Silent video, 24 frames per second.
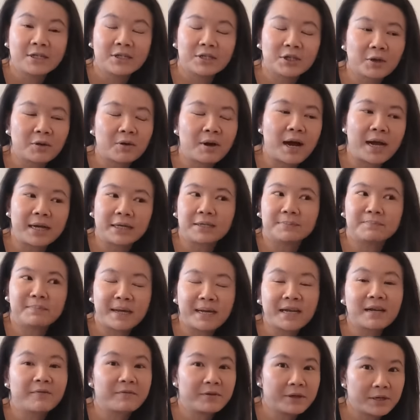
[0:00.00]
So I
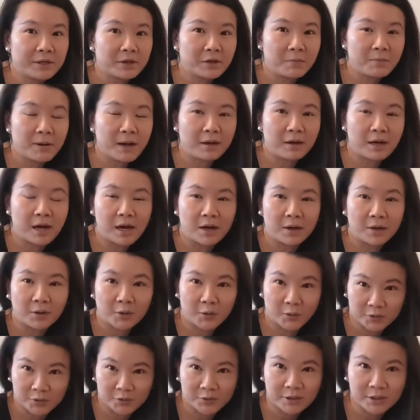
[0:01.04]
make a video about uh,
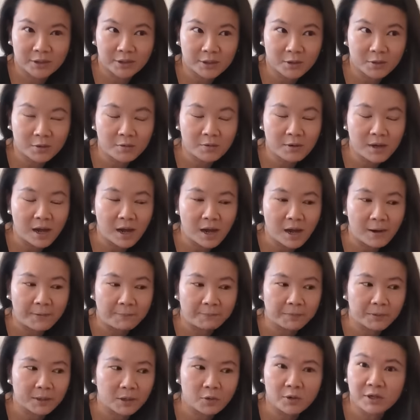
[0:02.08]
grocery store.
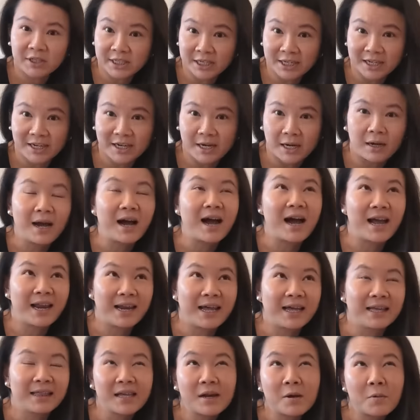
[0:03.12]
Um, go and check it out.
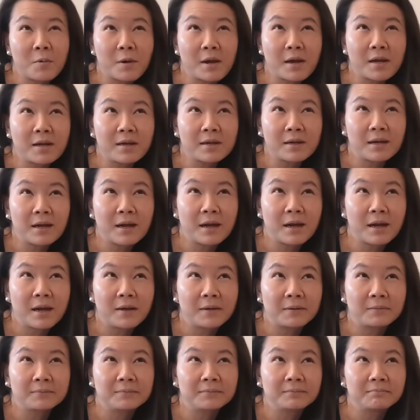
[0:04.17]
I like that one.
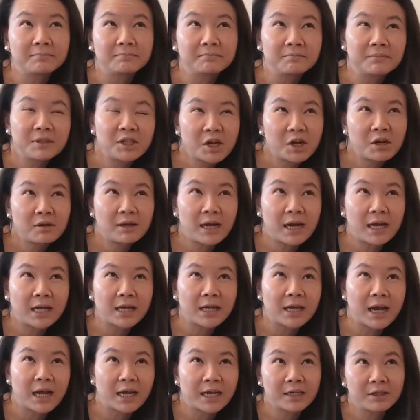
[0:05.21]
Um, you know, I,
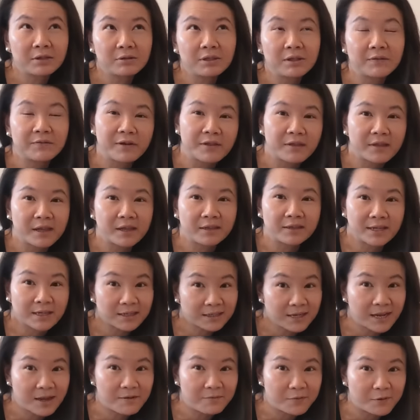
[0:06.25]
I can do different things
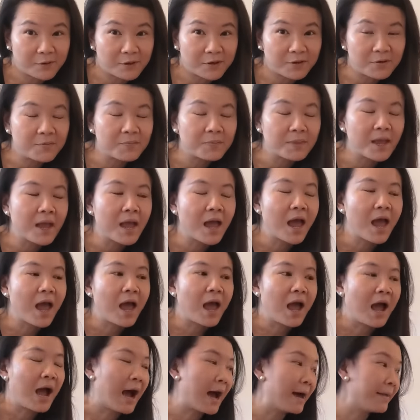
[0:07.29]
next time for you.
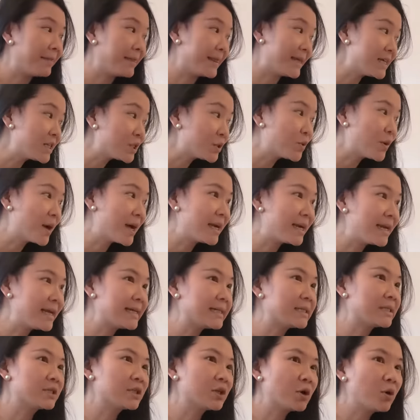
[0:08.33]
Uh, this one
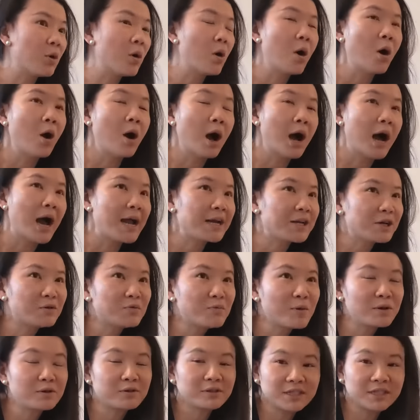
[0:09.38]
is, so I
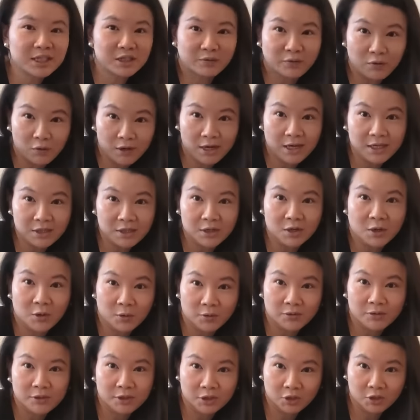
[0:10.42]
don't want to just focus on
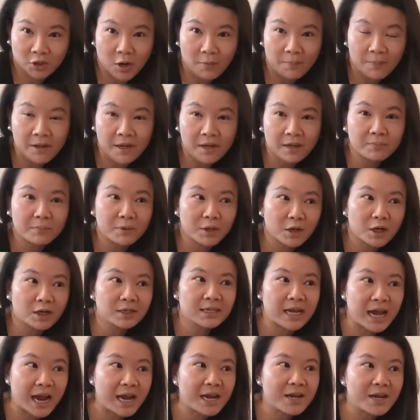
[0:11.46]
grocery shopping
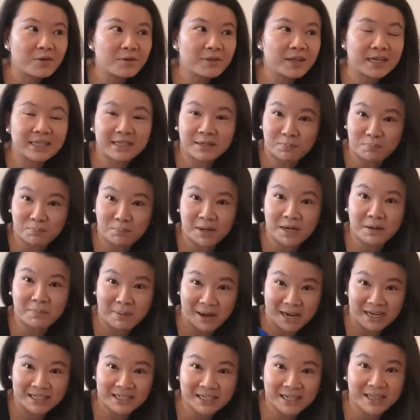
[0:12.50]
because I know there's a big
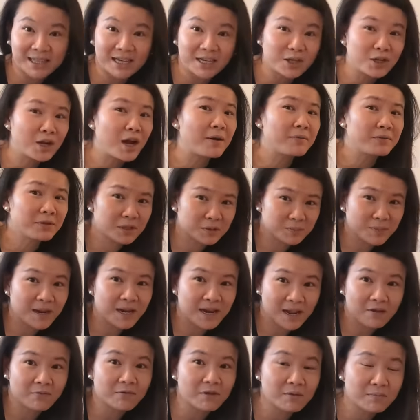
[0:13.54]
budget that you have to
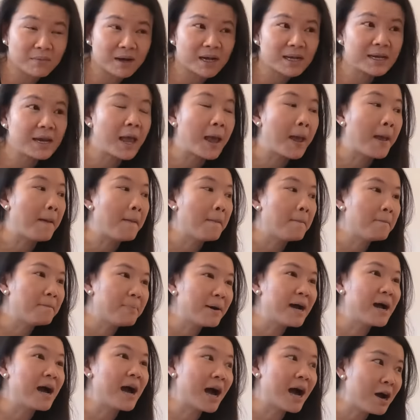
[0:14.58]
spend every month.
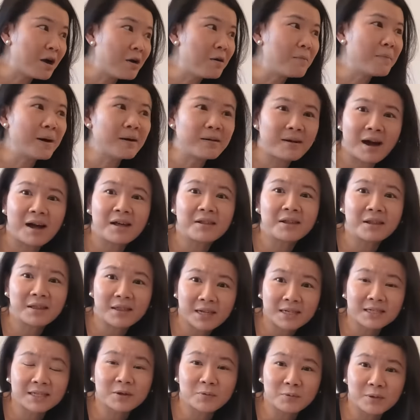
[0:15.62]
But how about other
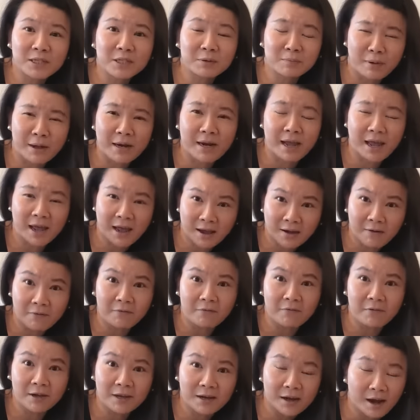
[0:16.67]
things that we spend
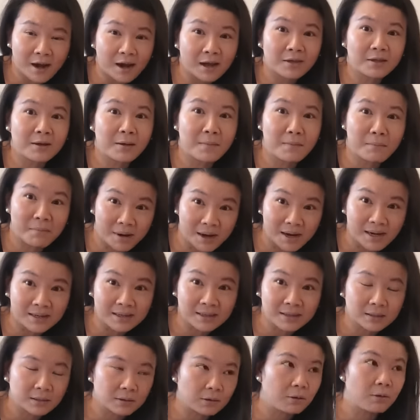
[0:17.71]
every other
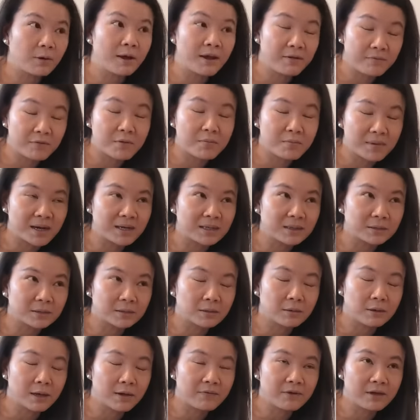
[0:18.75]
month or every month
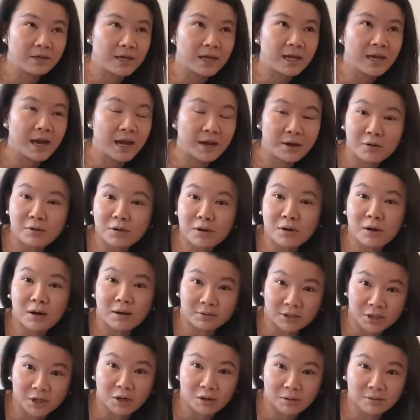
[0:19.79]
or every day? I don't know.
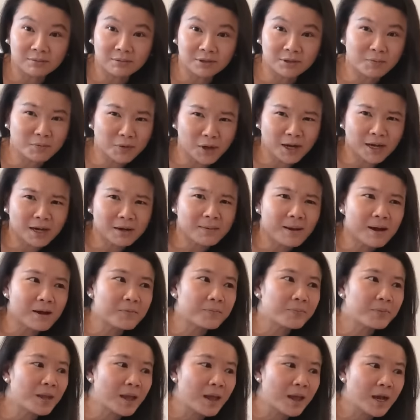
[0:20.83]
You know, you know I'm talking
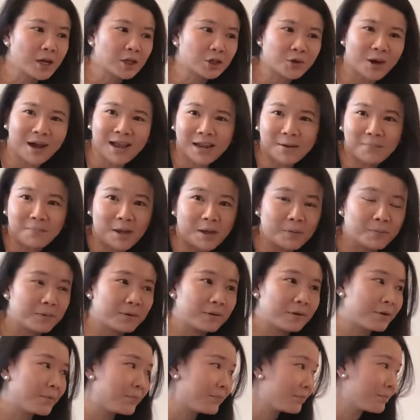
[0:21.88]
about? Toilet
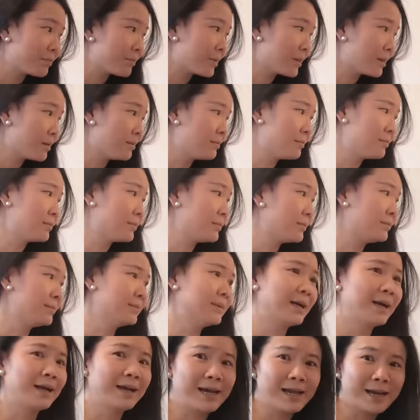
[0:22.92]
paper.
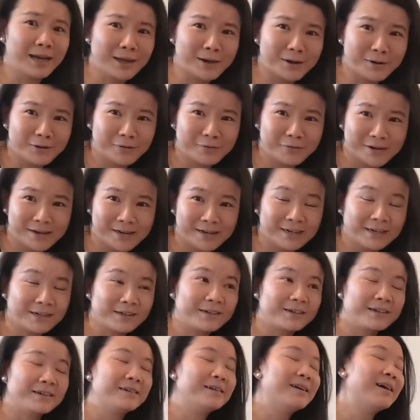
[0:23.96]
Hello,
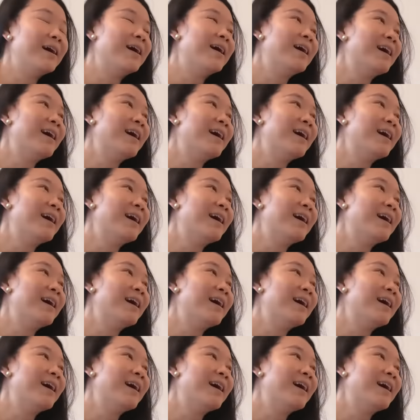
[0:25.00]
vinegar.